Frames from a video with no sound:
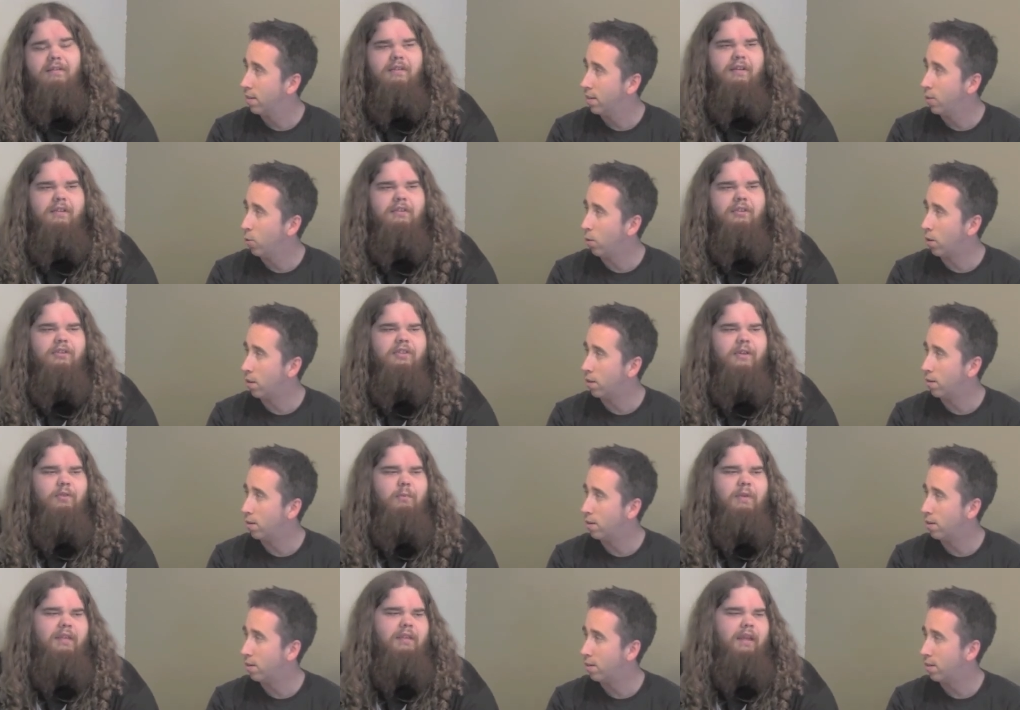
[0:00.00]
Speaker 1: You are... Don't you have
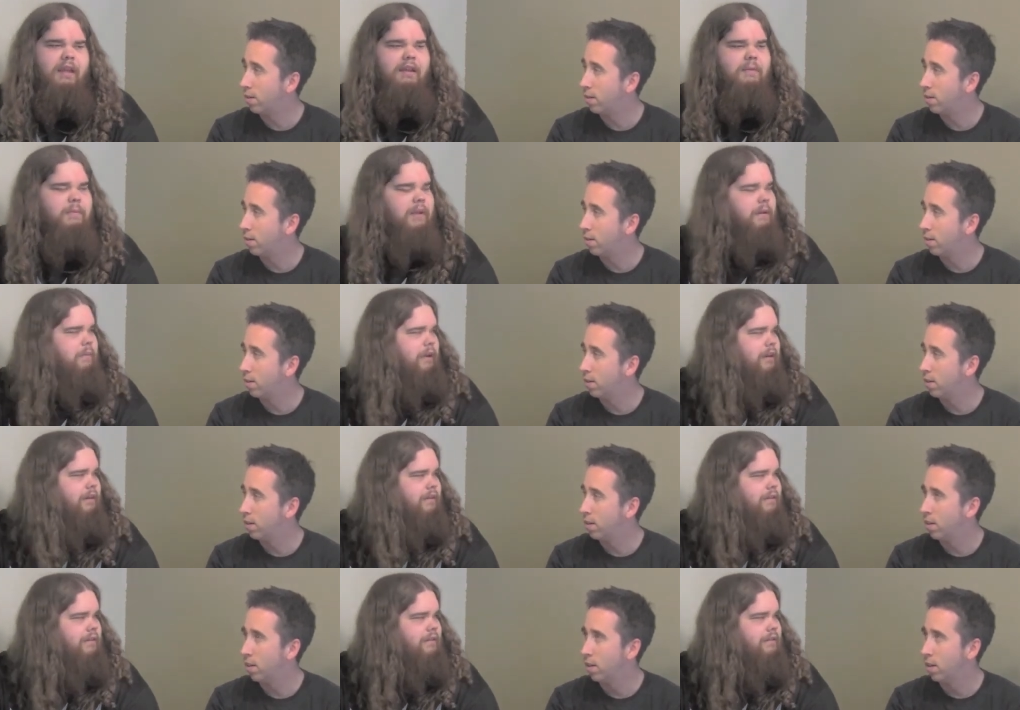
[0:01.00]
to be gay to be a
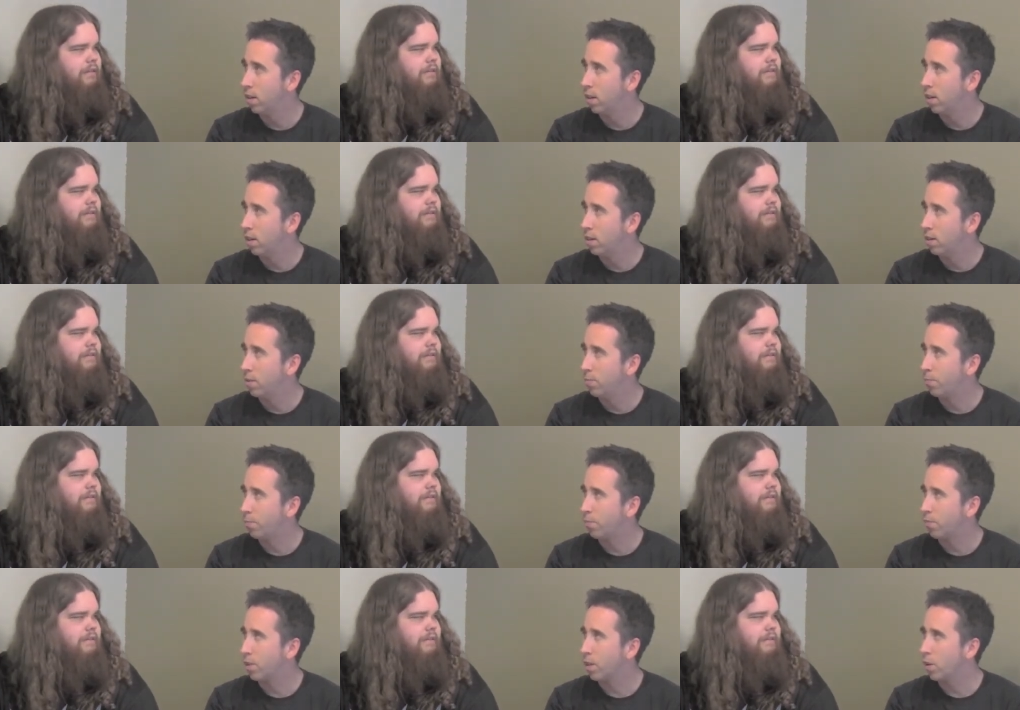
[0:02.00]
bear?
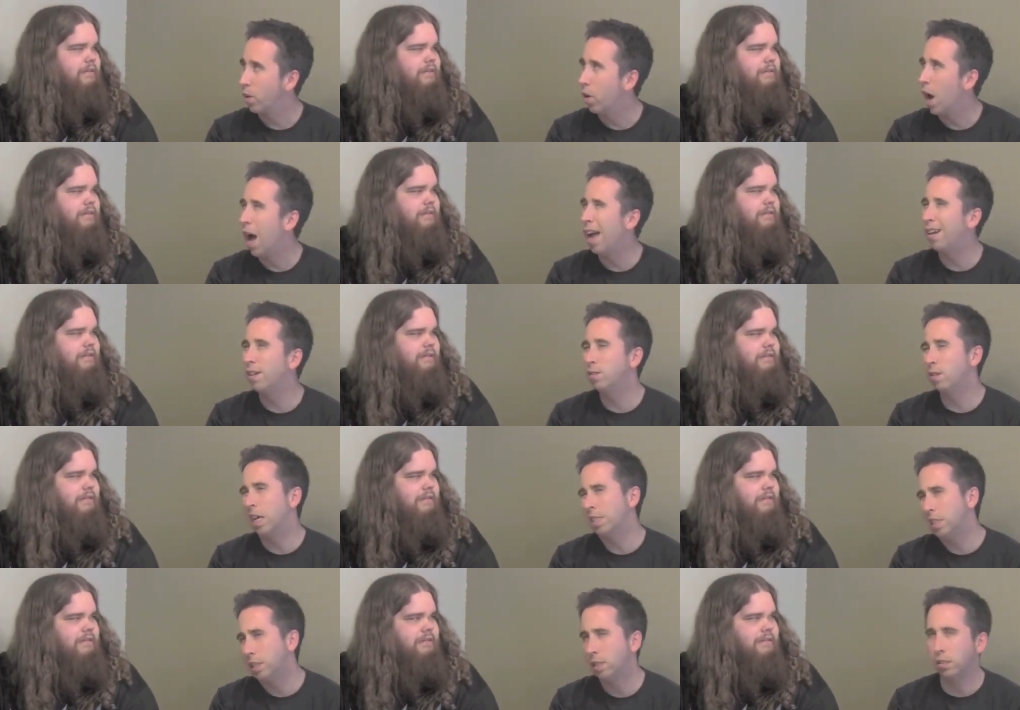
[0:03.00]
Speaker 2: I don't...
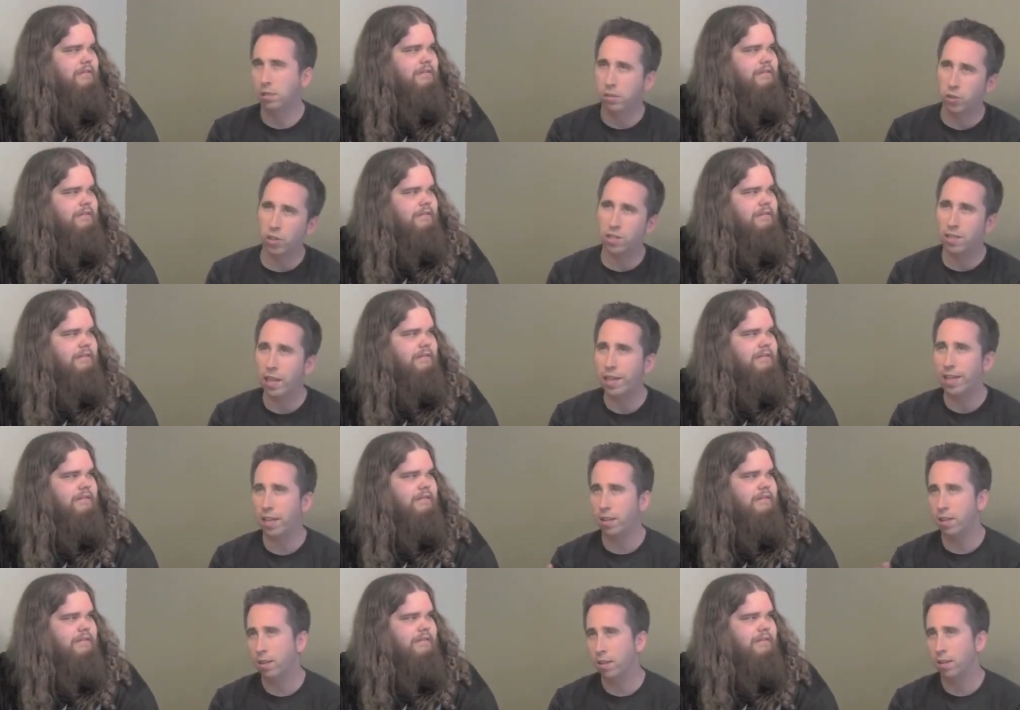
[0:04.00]
Just like...
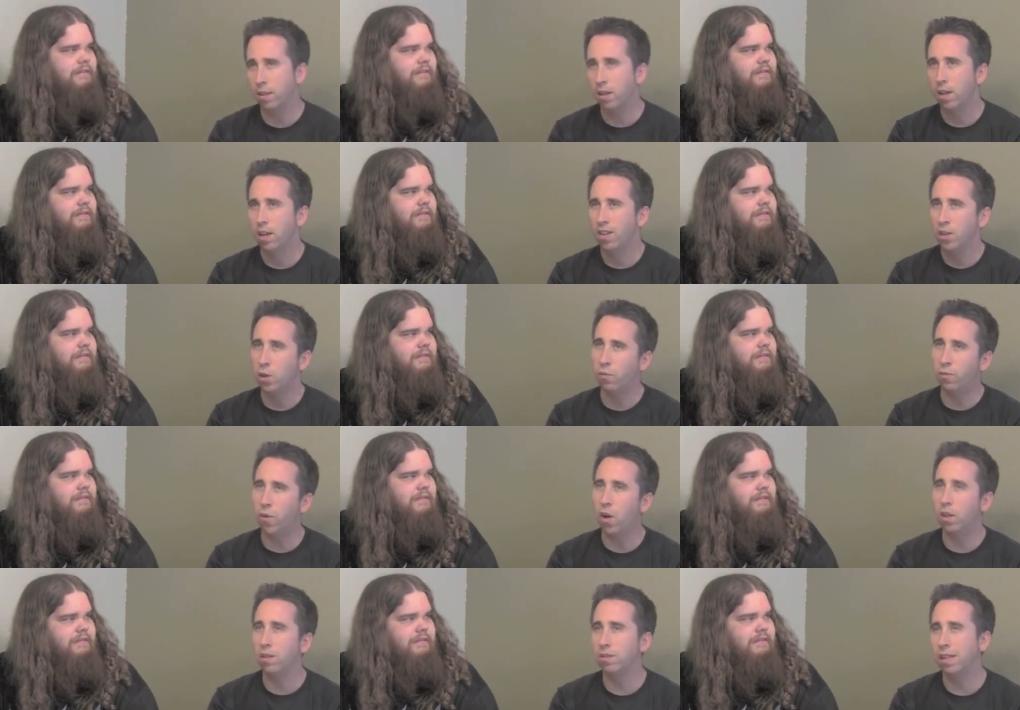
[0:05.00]
You
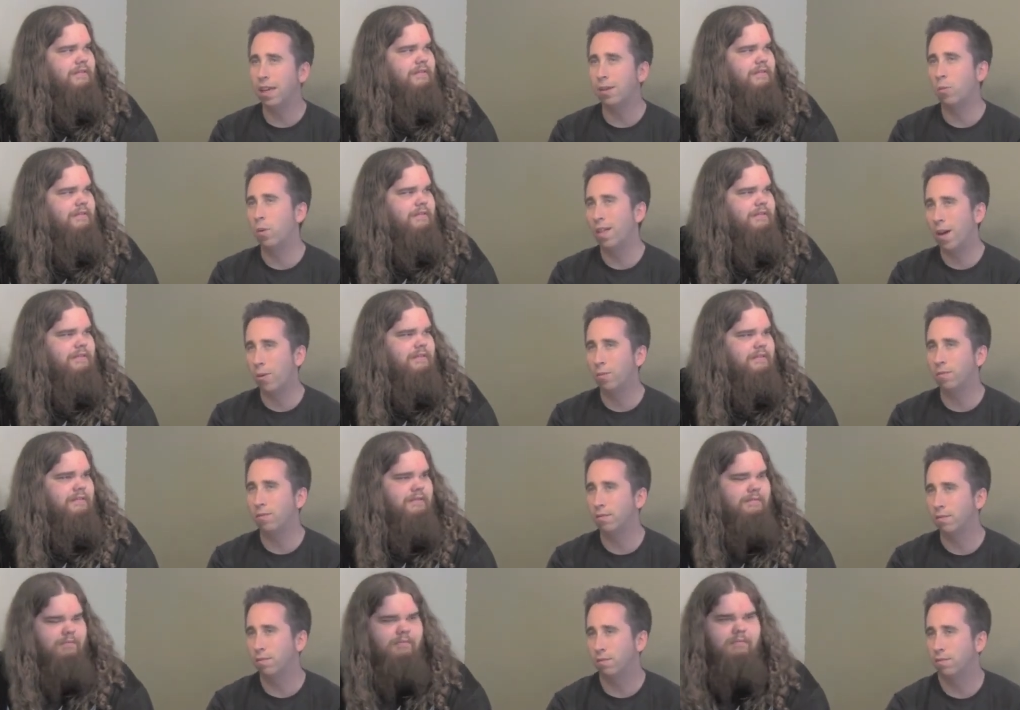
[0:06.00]
fall... Like,
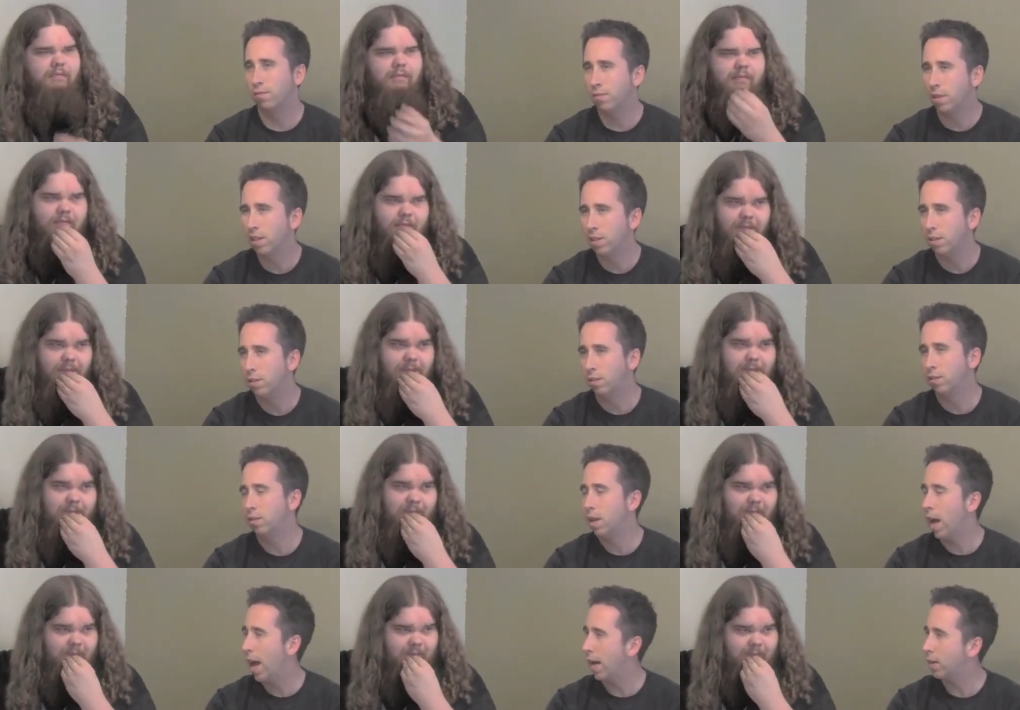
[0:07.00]
without the...
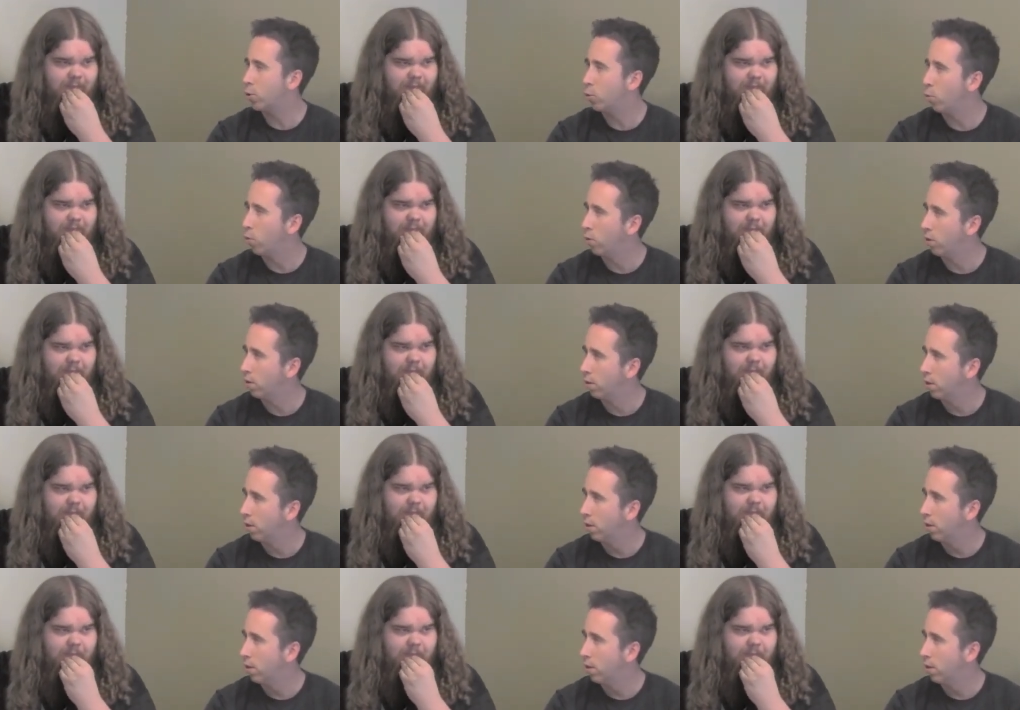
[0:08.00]
actual